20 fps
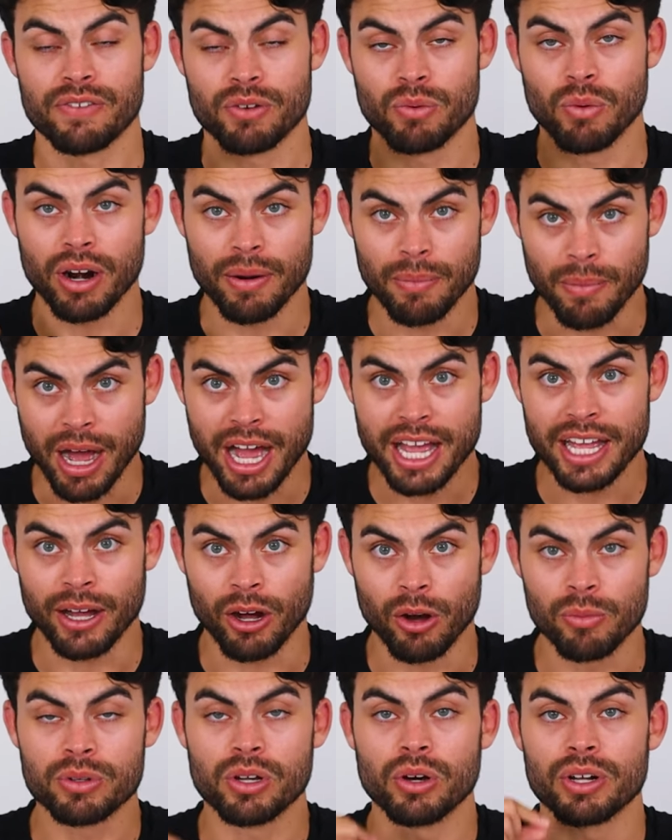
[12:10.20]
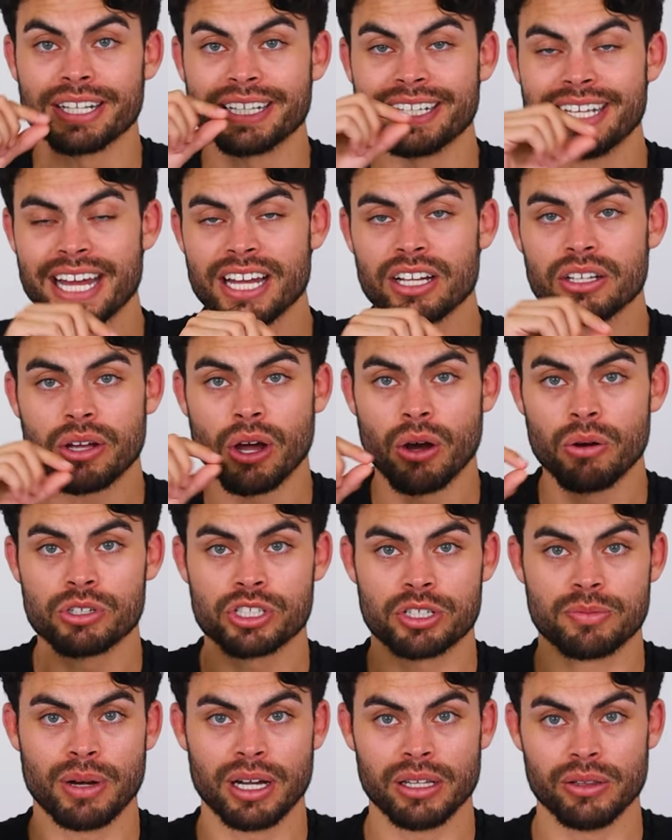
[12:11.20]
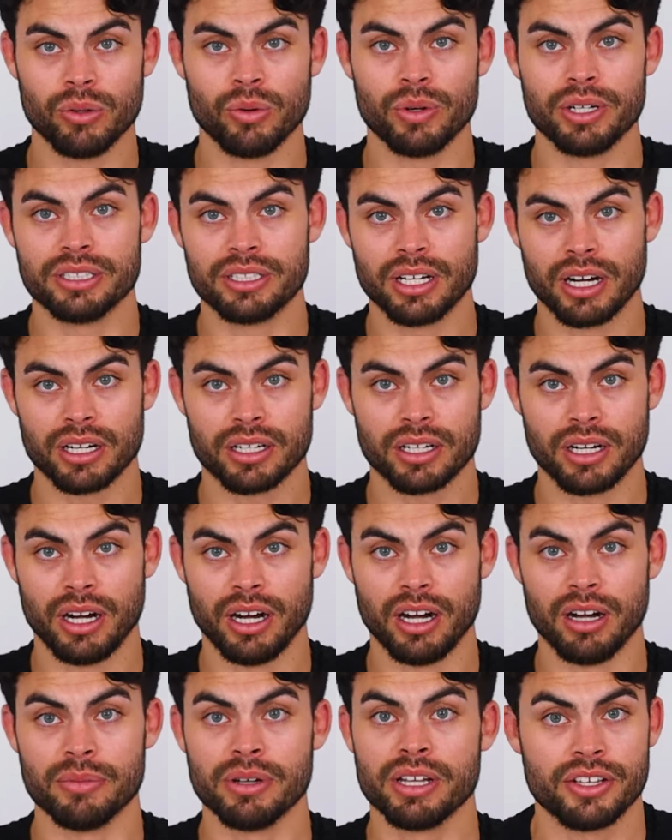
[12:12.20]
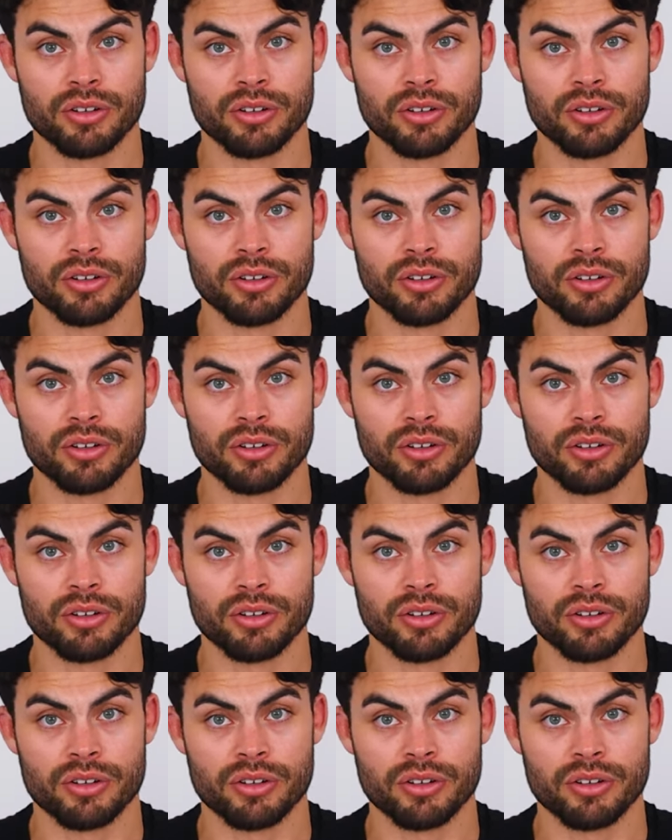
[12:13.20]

If you want my help, go to getcoachedbylloyd.com.